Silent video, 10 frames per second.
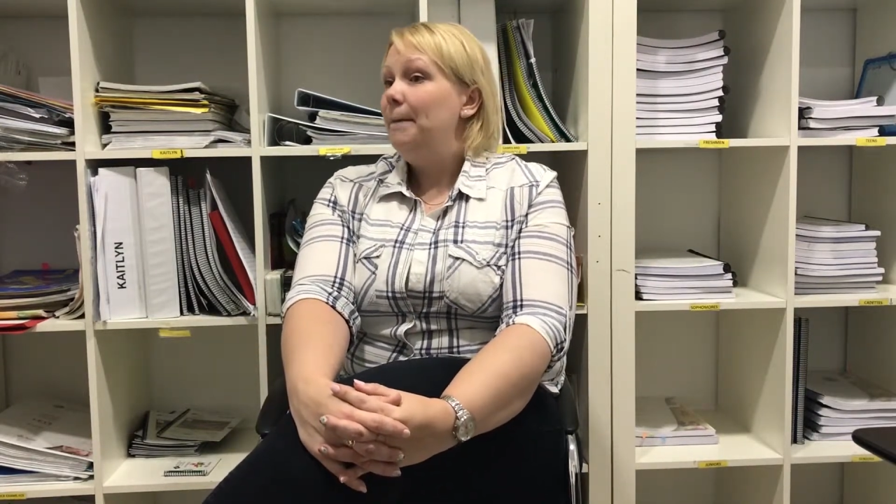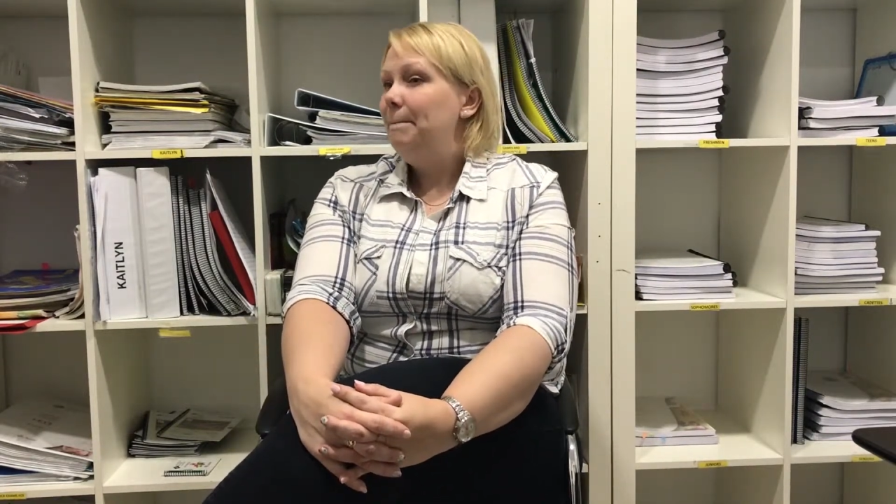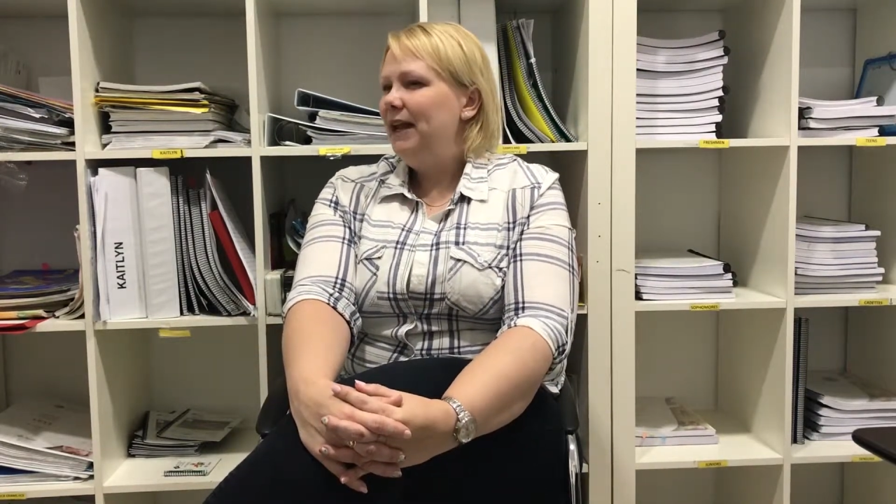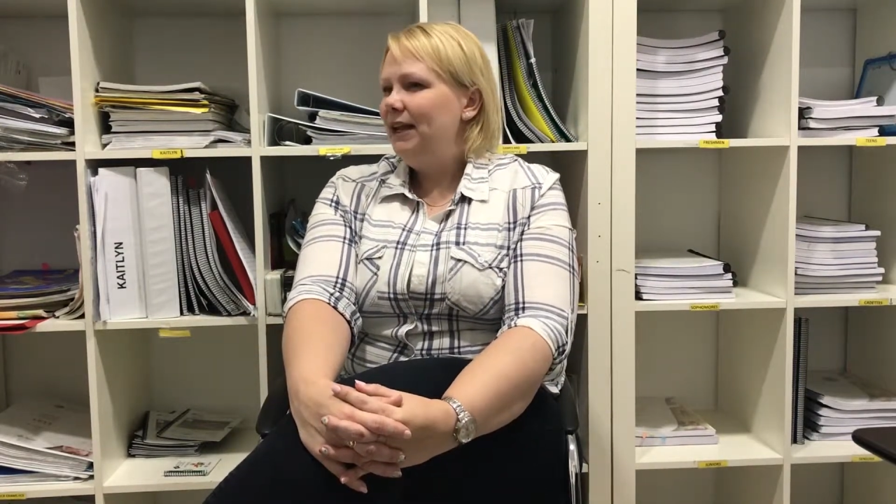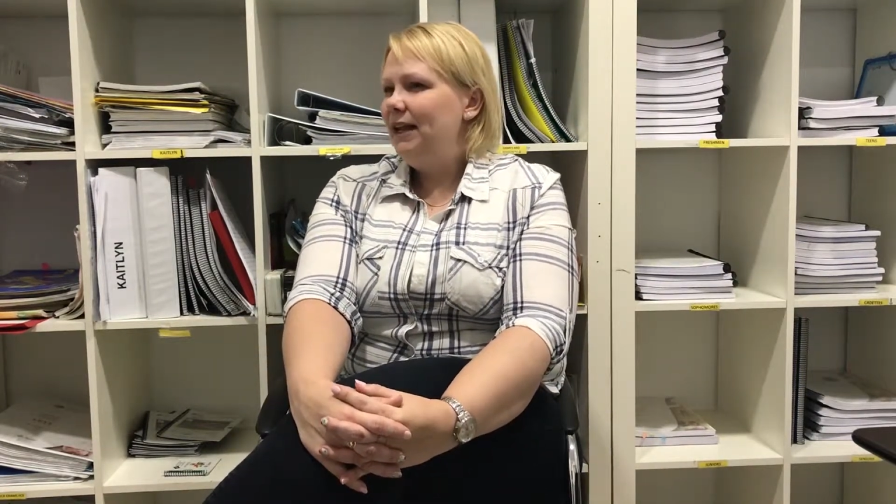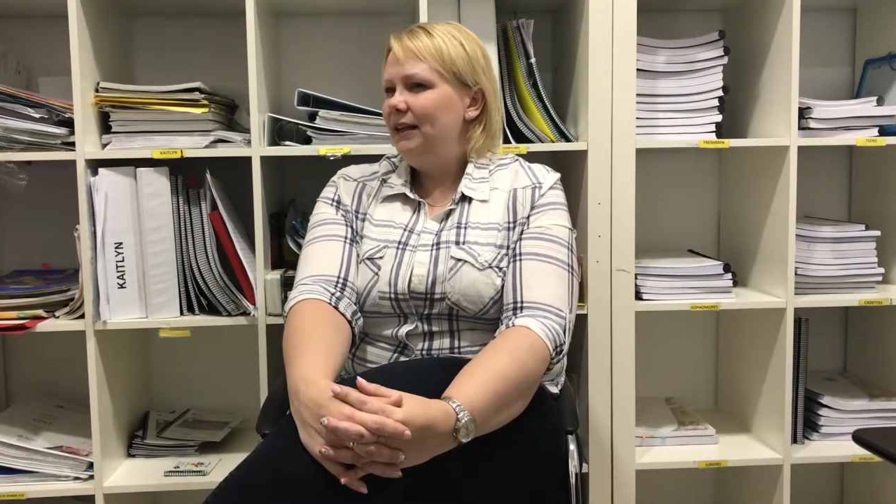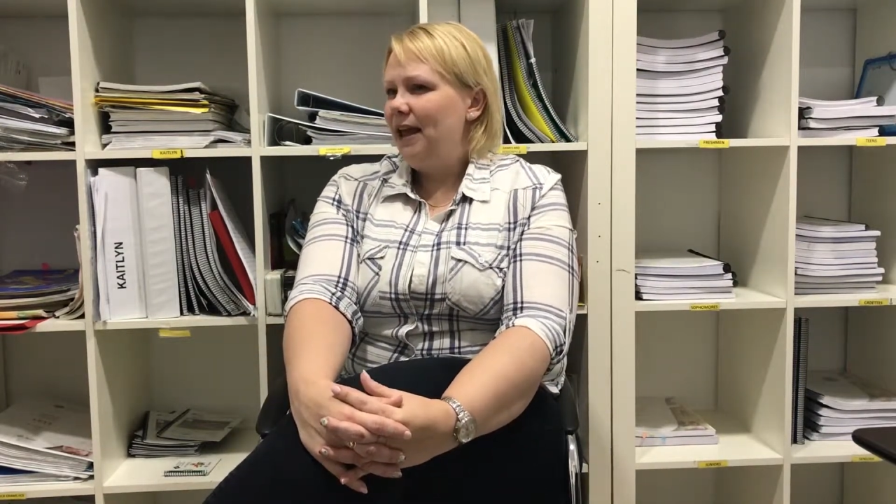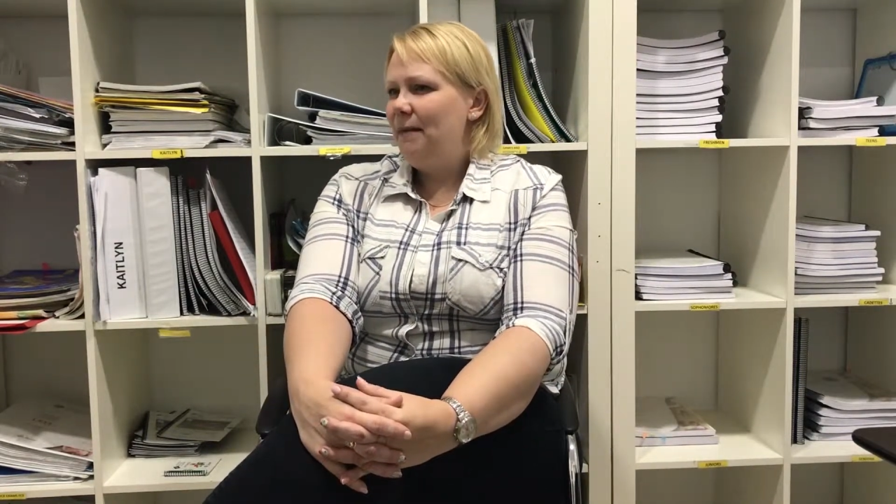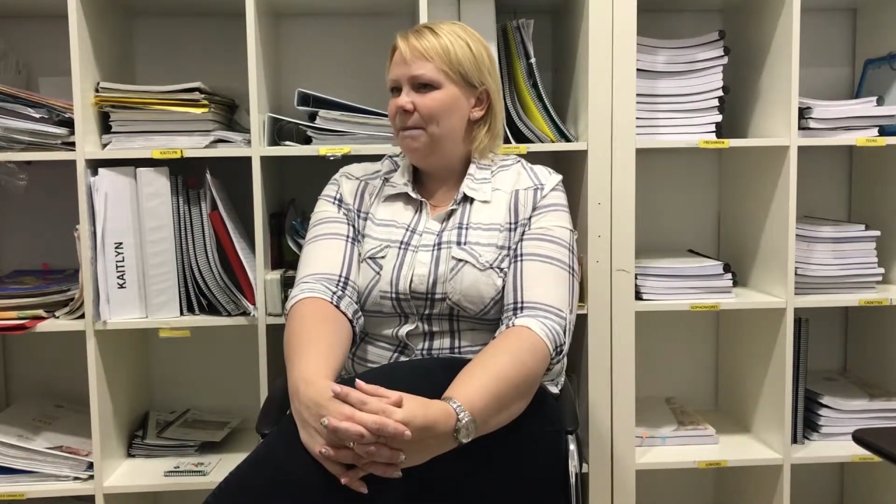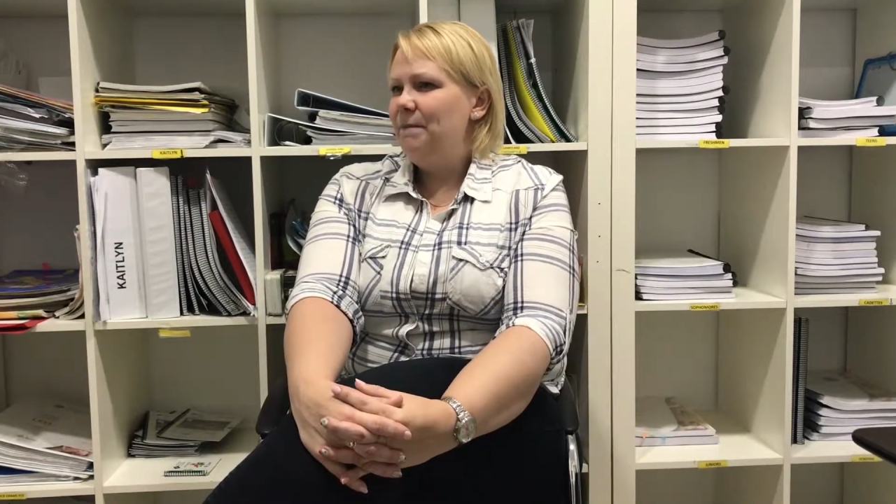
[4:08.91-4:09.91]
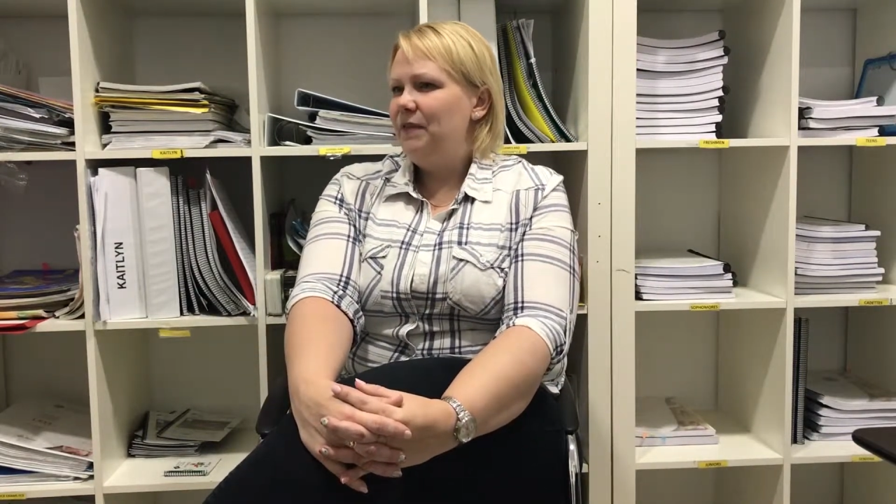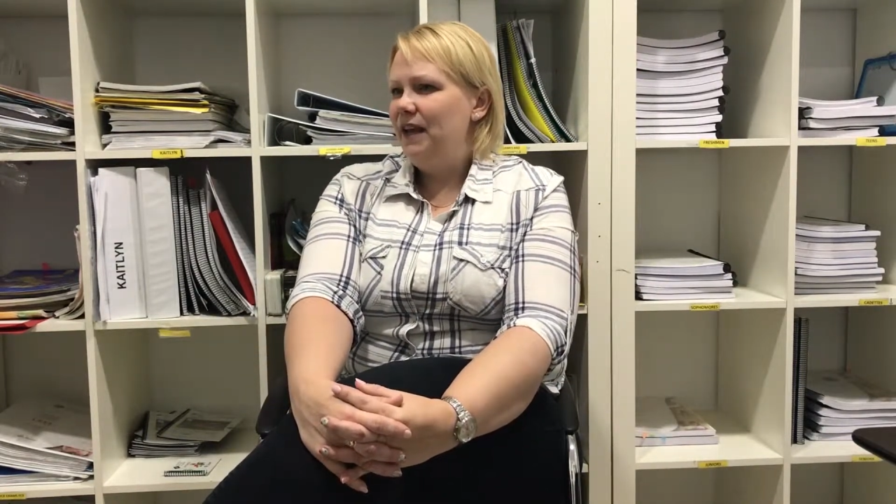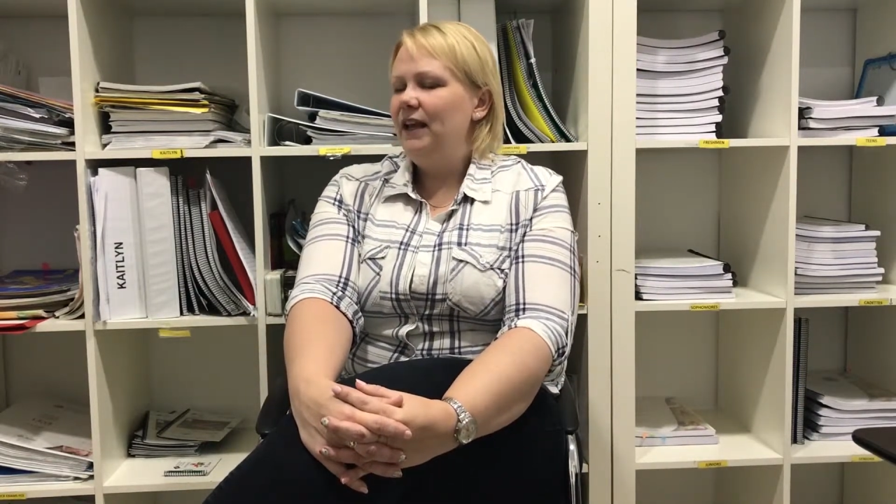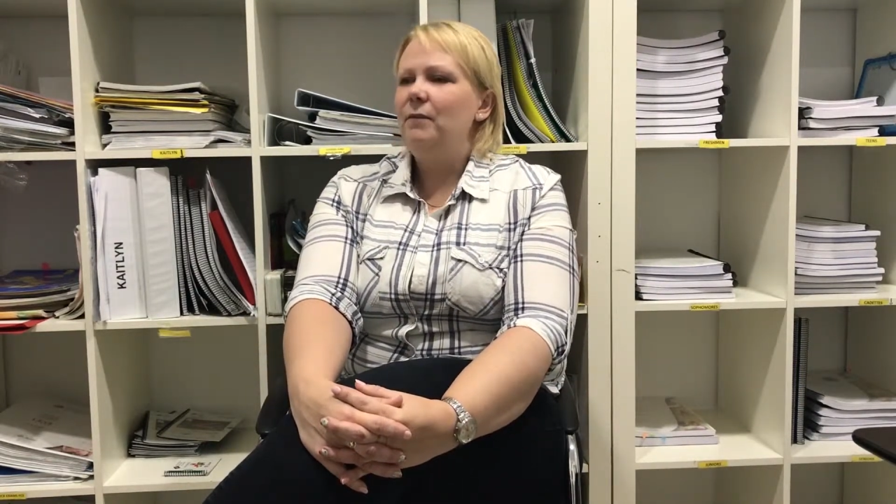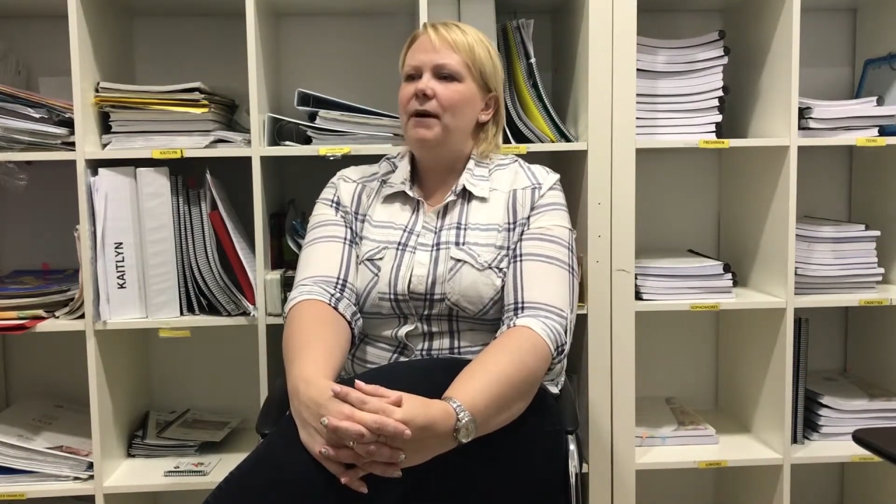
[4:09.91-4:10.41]
making them
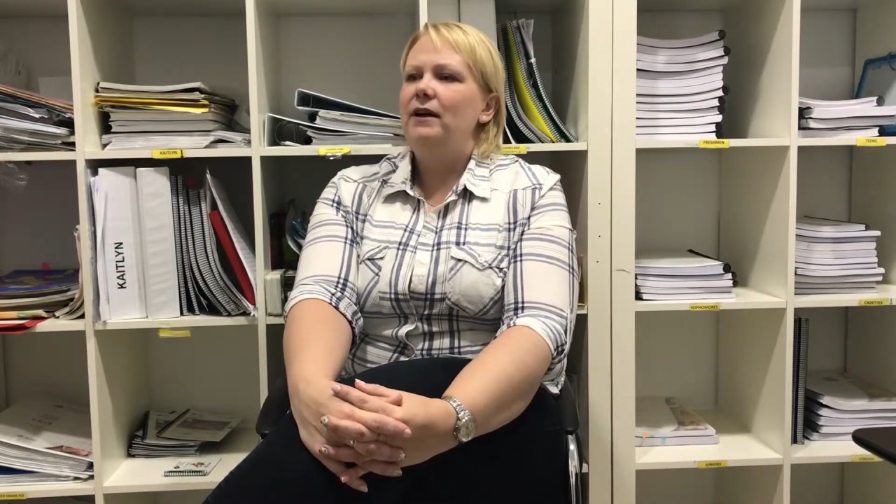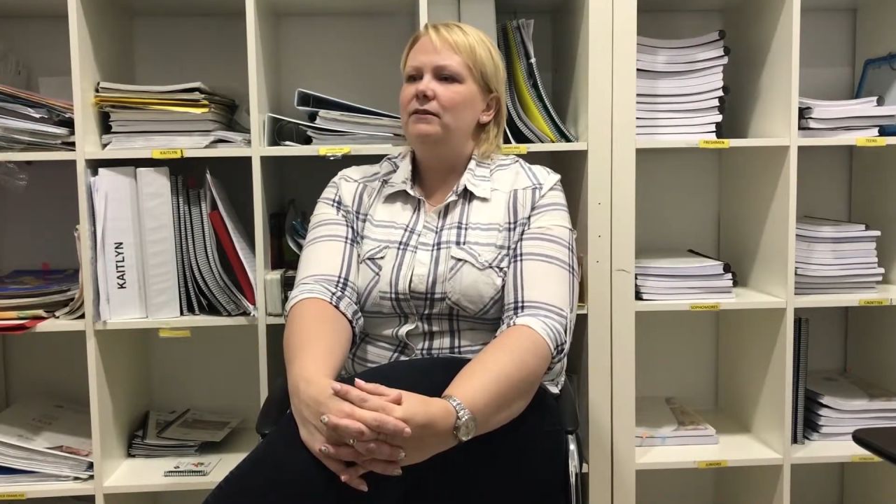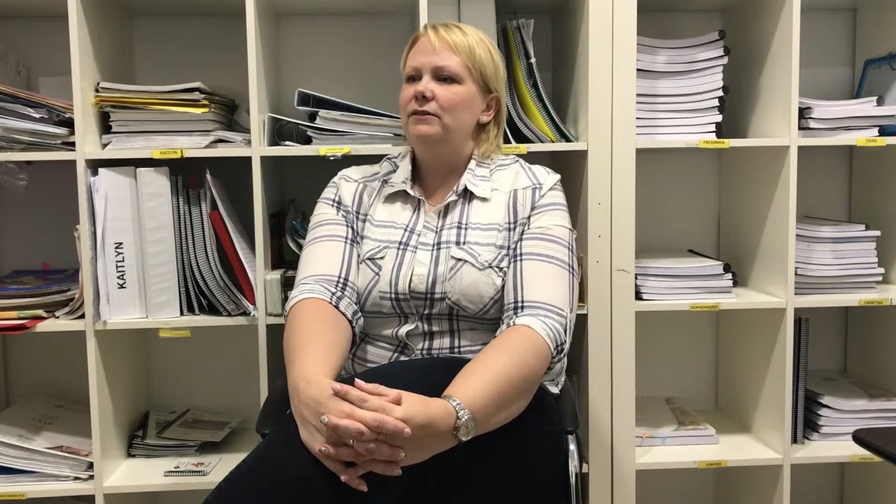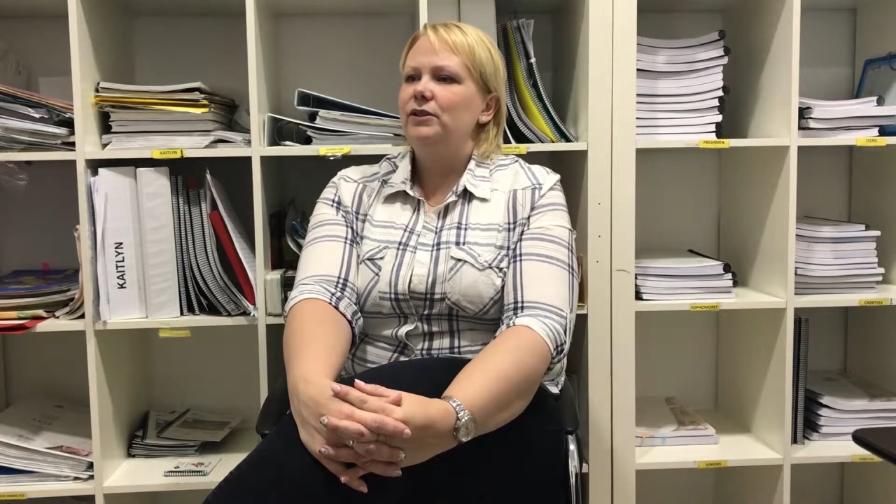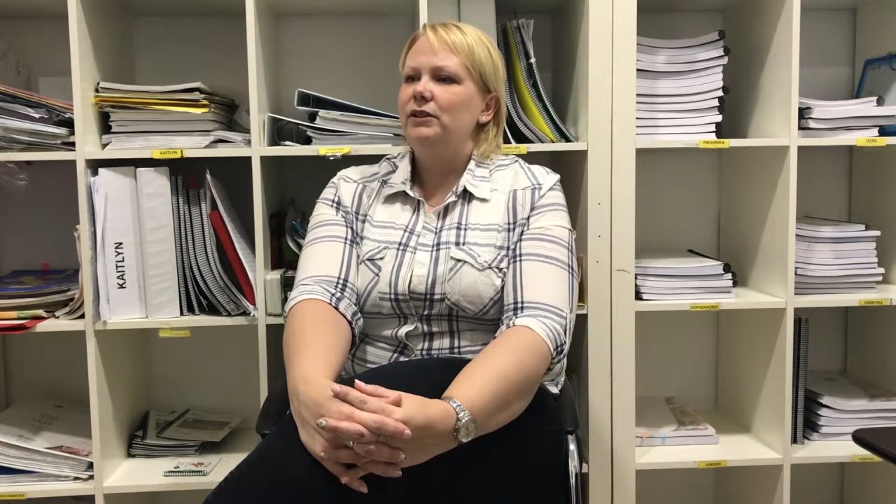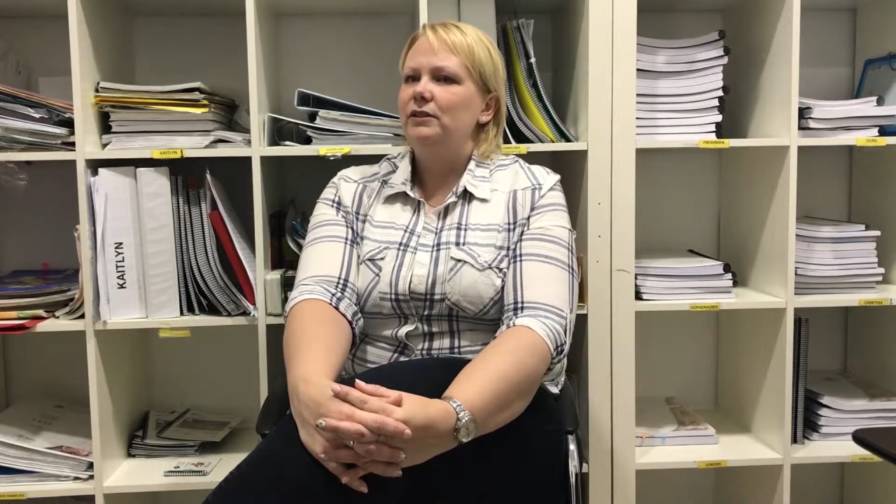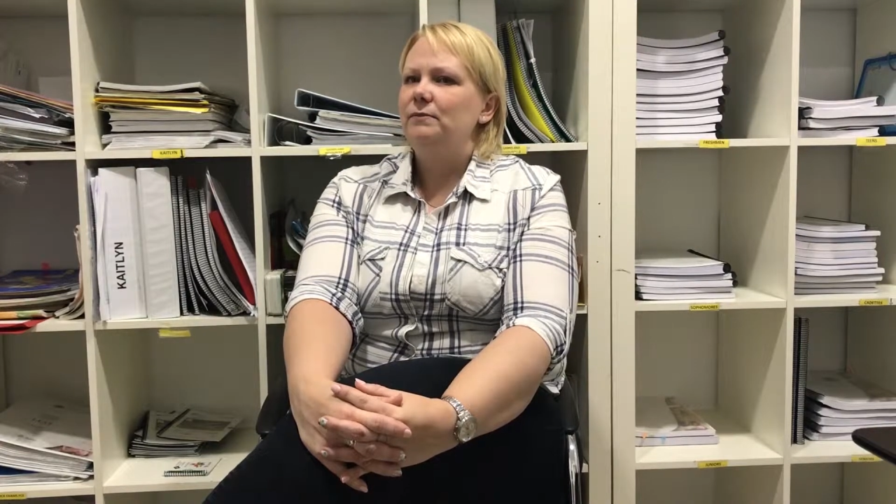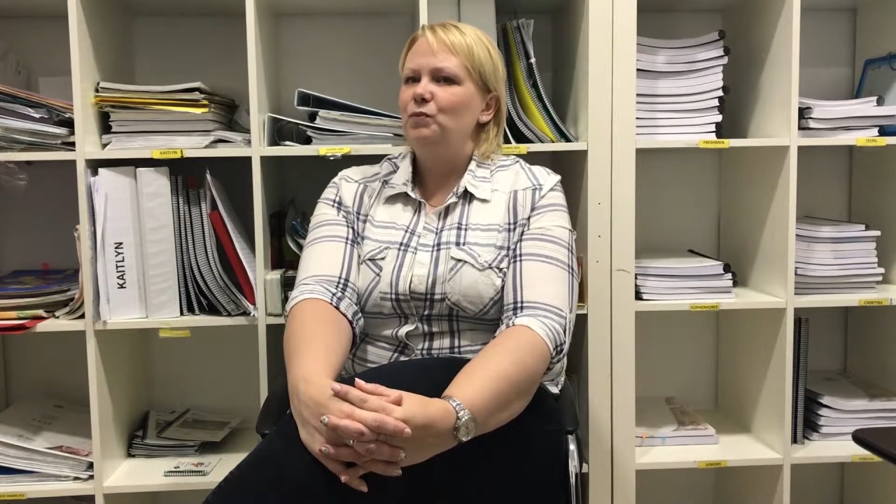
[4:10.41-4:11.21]
think about